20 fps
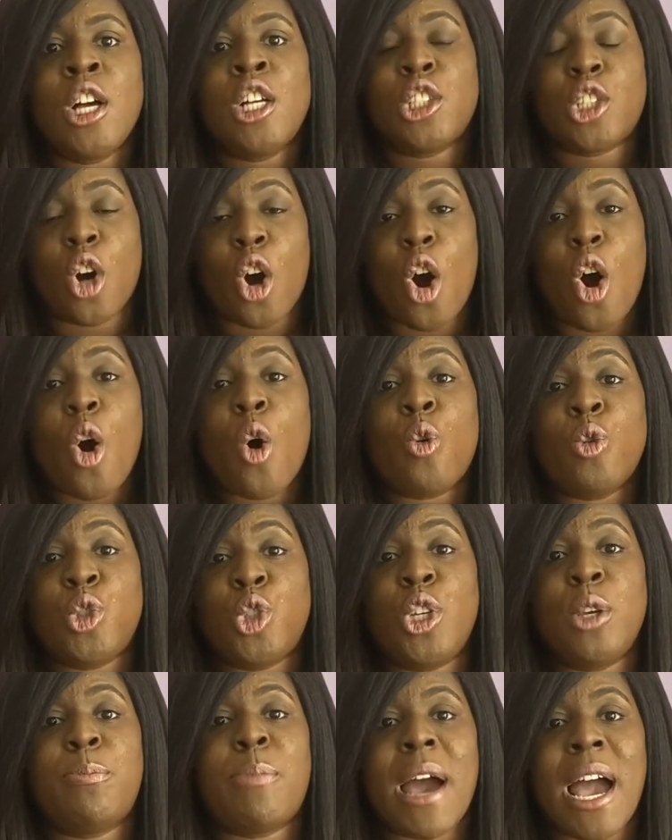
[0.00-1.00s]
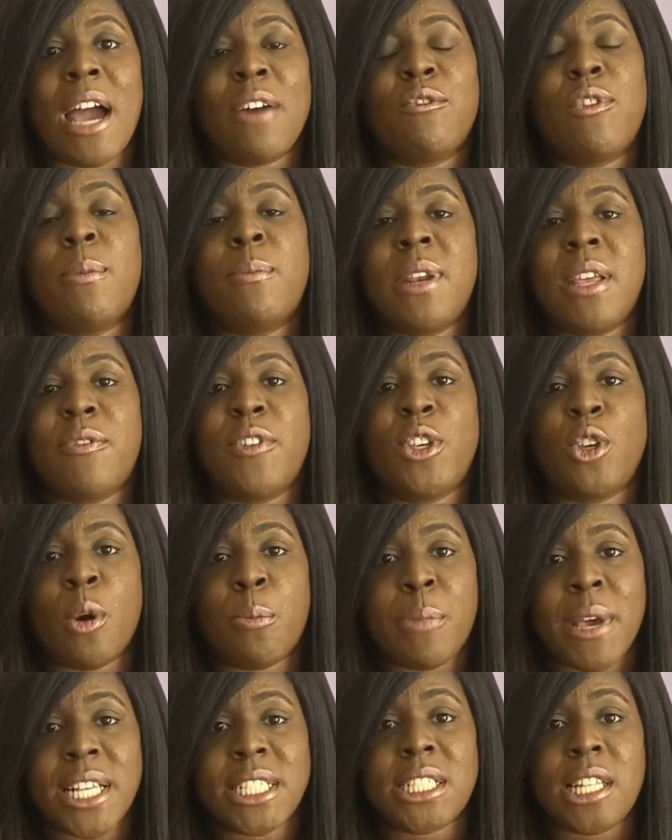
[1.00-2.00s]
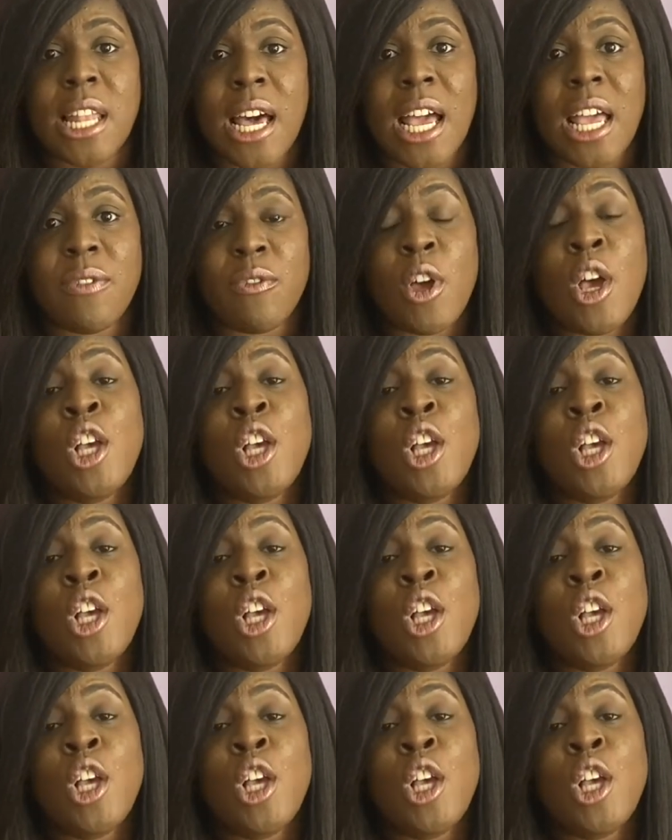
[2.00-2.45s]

to hold you back from living your best life.